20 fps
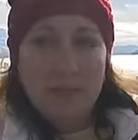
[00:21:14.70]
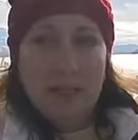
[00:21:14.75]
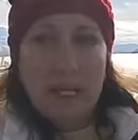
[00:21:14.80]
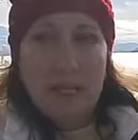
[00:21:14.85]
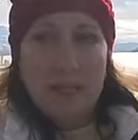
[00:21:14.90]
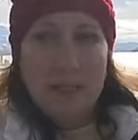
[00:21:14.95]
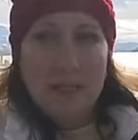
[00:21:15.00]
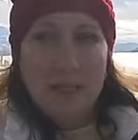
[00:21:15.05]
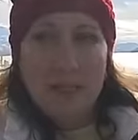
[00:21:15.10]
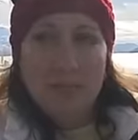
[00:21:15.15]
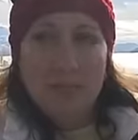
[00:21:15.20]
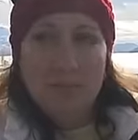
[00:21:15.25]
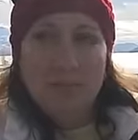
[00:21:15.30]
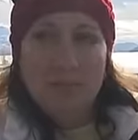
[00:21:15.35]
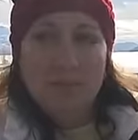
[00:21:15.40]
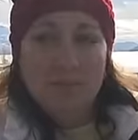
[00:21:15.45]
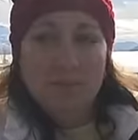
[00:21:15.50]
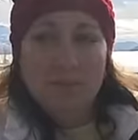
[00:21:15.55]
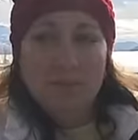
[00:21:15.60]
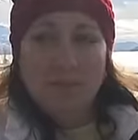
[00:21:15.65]
That's it.
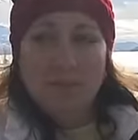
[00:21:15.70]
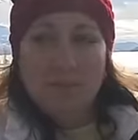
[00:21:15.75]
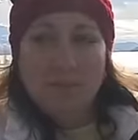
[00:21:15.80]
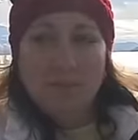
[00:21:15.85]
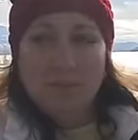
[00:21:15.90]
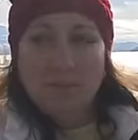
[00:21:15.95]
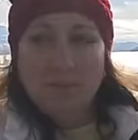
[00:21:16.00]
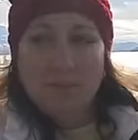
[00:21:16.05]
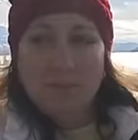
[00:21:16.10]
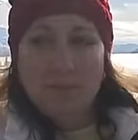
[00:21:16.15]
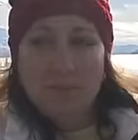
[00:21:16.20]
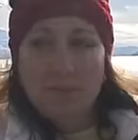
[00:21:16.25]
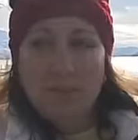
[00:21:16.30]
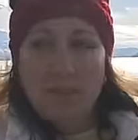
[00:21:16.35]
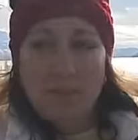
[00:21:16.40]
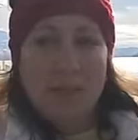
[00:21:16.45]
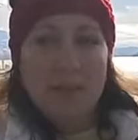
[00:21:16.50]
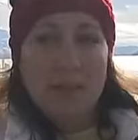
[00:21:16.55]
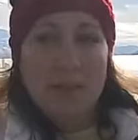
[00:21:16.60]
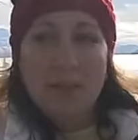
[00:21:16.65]

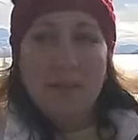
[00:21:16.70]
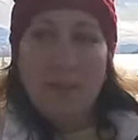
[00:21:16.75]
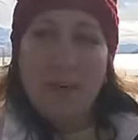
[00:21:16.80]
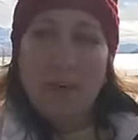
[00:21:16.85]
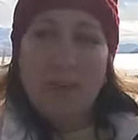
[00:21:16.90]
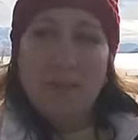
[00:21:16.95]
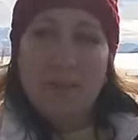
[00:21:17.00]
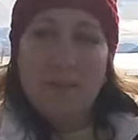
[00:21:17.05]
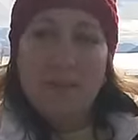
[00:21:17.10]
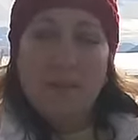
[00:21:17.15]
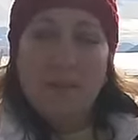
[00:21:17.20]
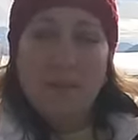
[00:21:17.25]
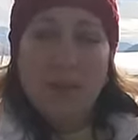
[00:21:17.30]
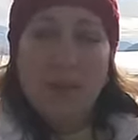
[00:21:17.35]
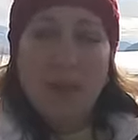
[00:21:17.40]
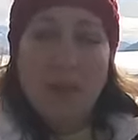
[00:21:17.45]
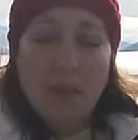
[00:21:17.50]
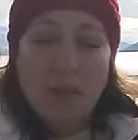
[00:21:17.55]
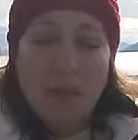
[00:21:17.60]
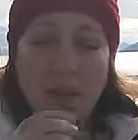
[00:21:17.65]
That's about it.
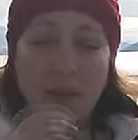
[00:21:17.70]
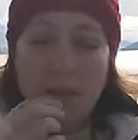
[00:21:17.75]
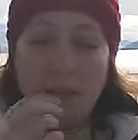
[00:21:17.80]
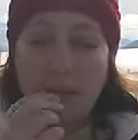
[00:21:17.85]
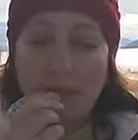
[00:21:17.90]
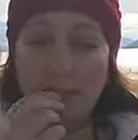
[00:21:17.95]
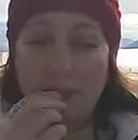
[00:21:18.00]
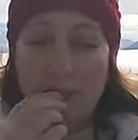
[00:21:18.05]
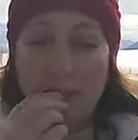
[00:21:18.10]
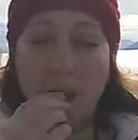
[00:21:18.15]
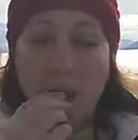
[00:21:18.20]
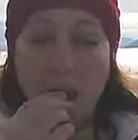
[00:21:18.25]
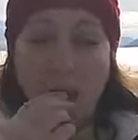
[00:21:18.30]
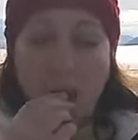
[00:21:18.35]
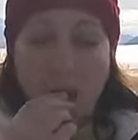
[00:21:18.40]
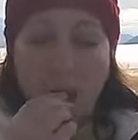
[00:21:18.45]
And that's